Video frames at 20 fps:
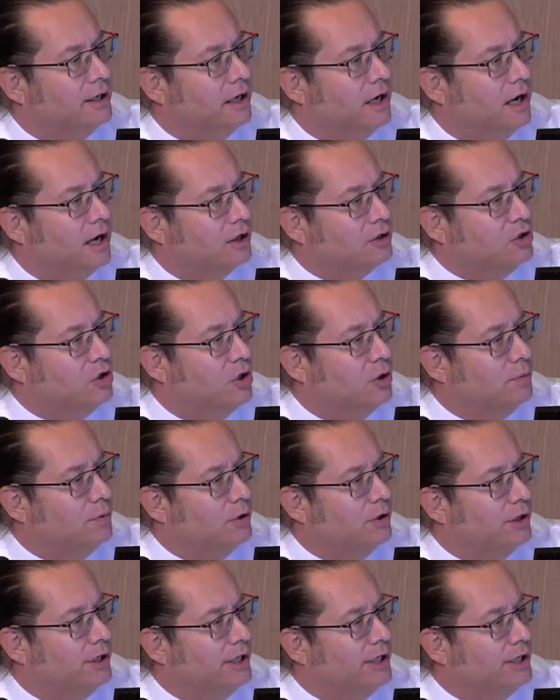
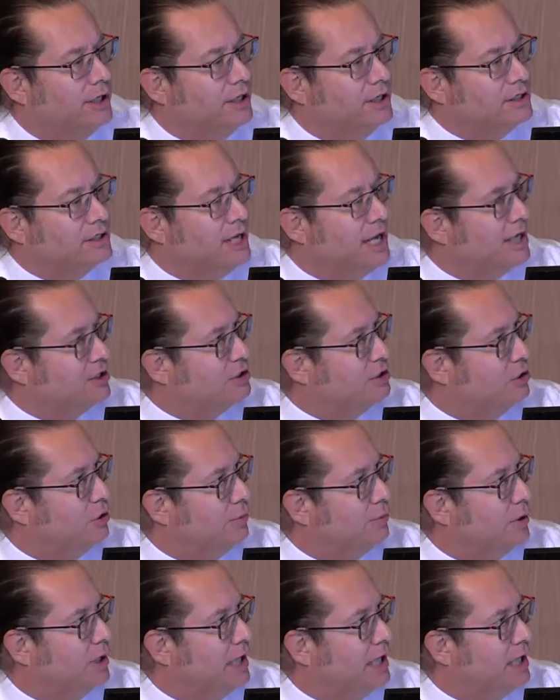October is National
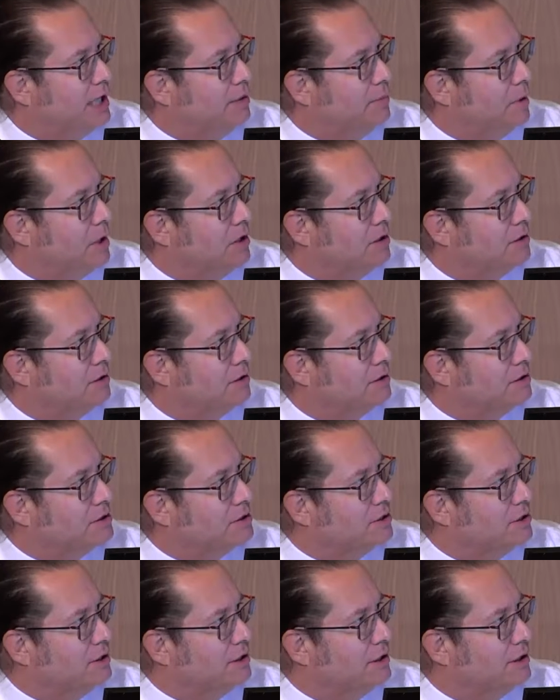Planning Month. The
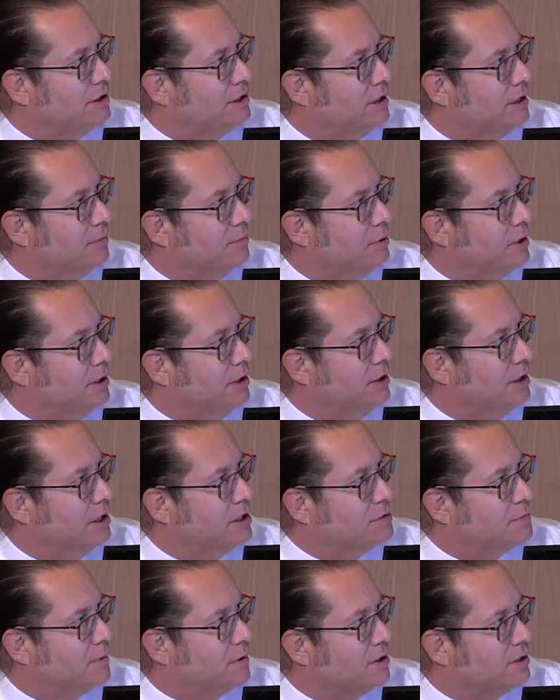City of Tempe does
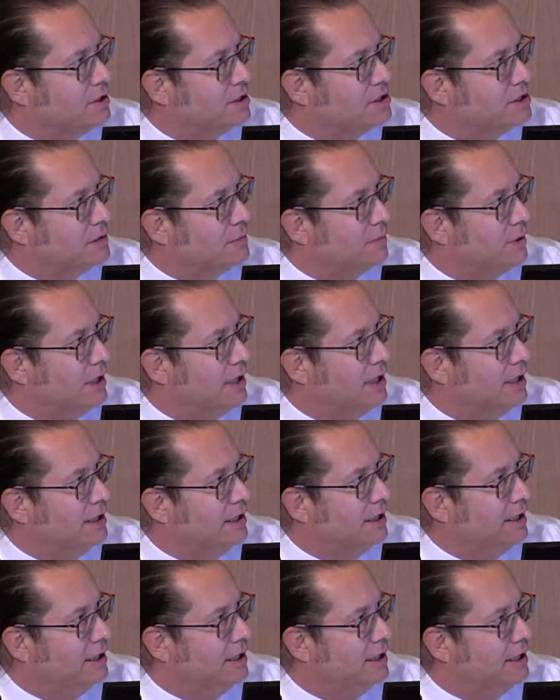participate
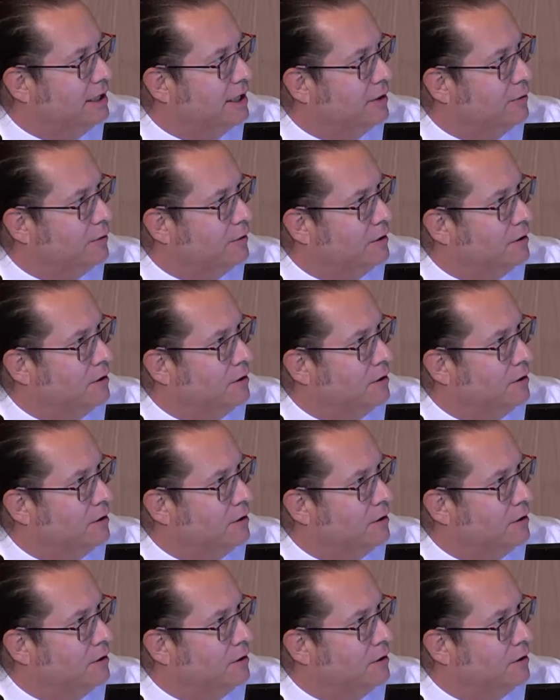in that.